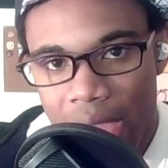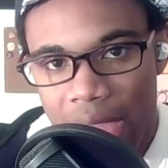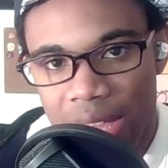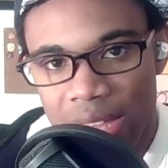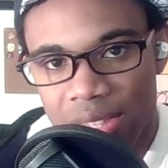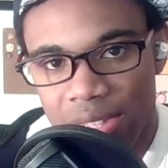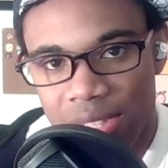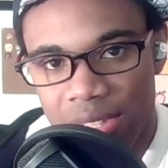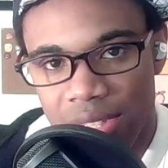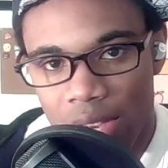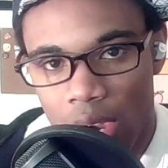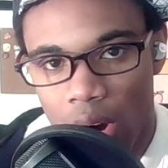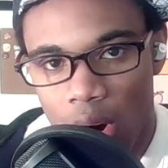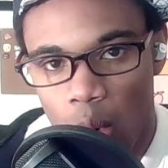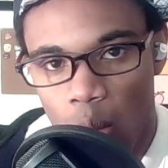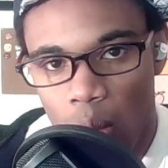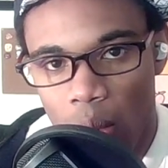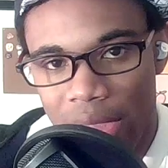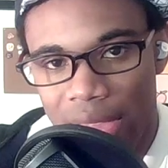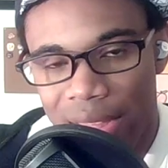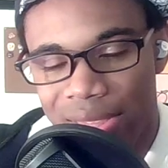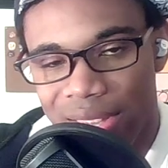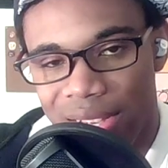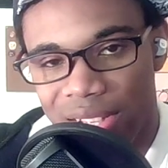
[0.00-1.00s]
And so
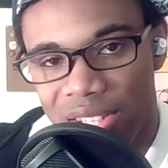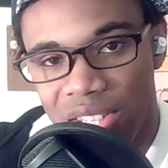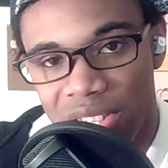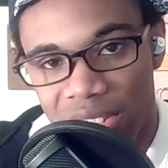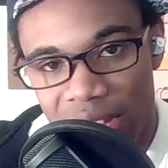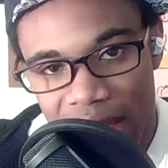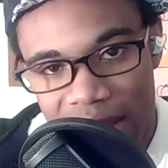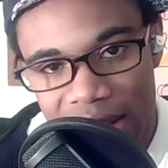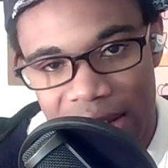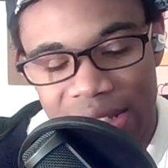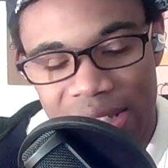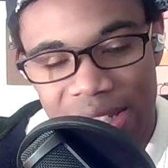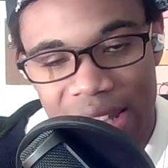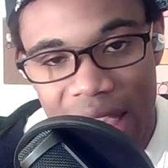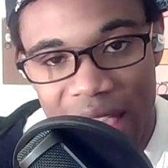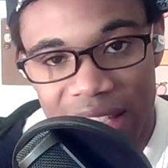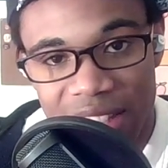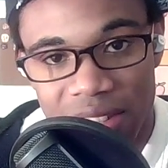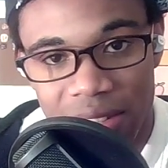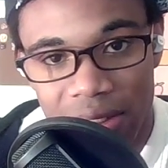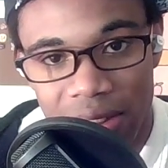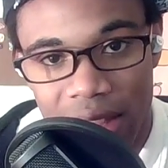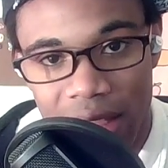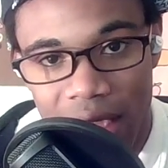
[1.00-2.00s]
when the chain is
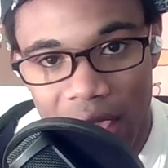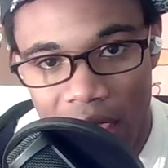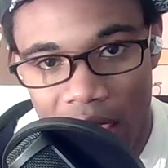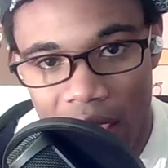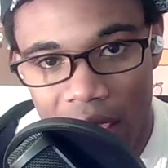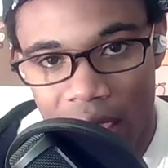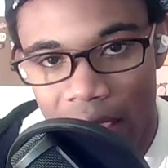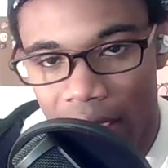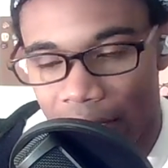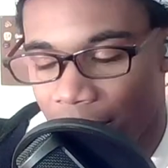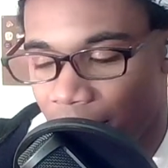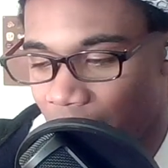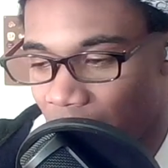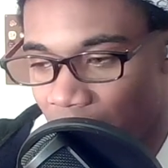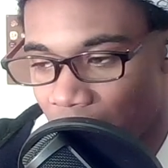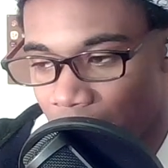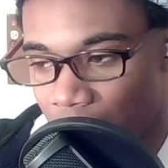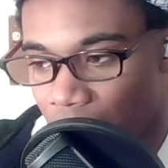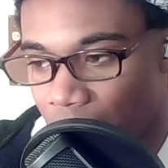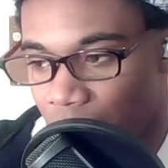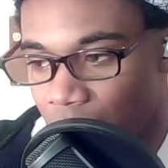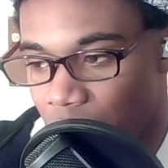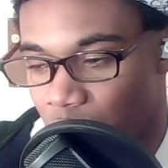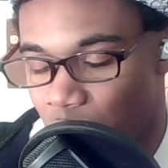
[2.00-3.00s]
actually off
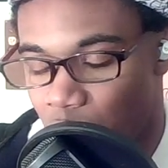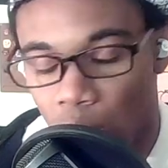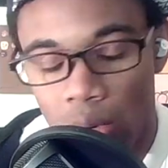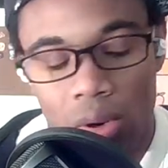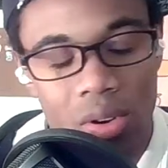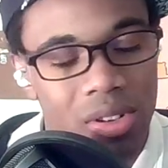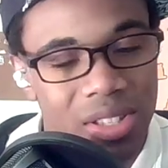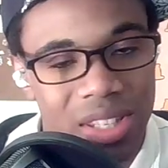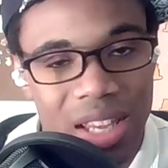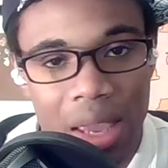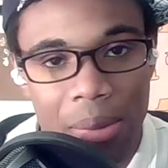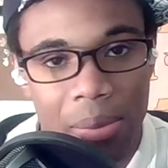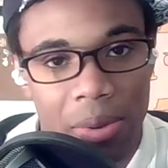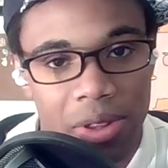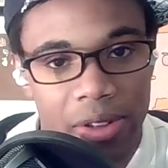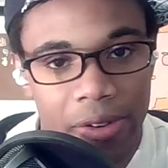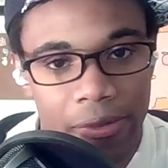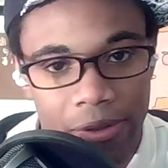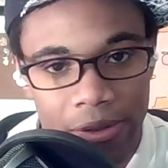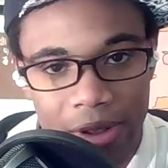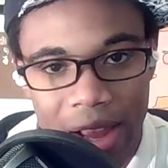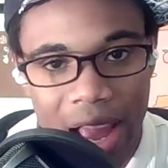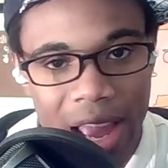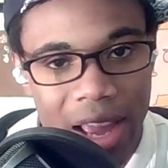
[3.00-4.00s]
and Jewel is able to
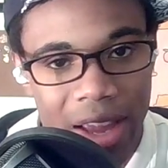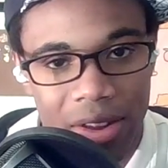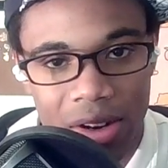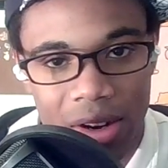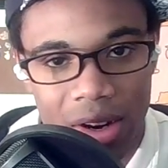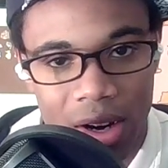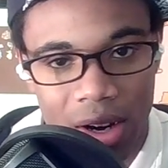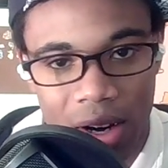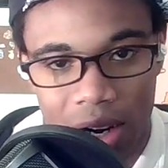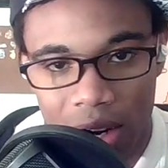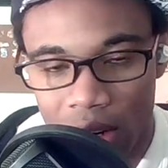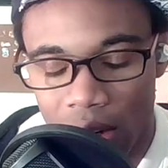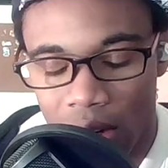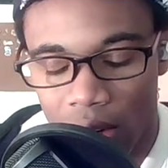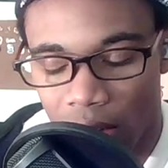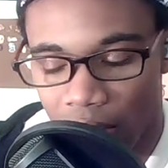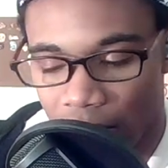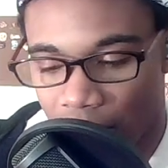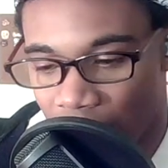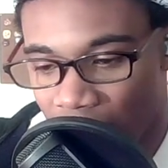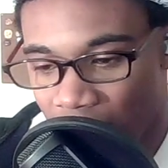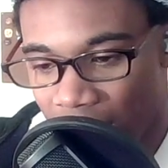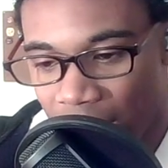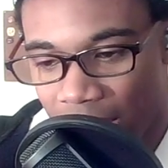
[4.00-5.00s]
fly on her
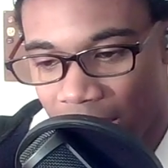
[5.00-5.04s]
own,